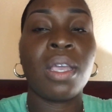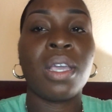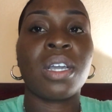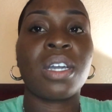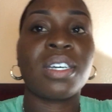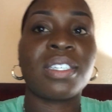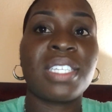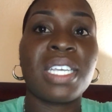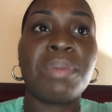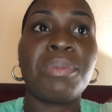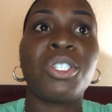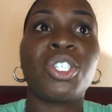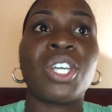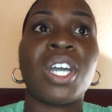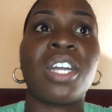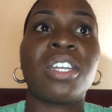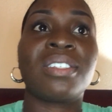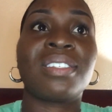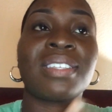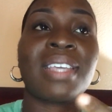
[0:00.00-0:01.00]
Because they be
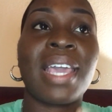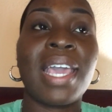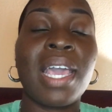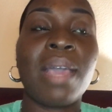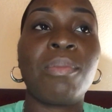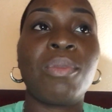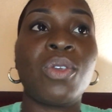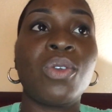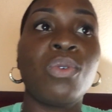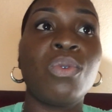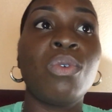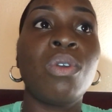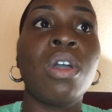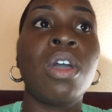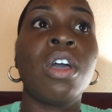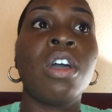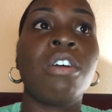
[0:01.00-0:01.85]
trying to scam you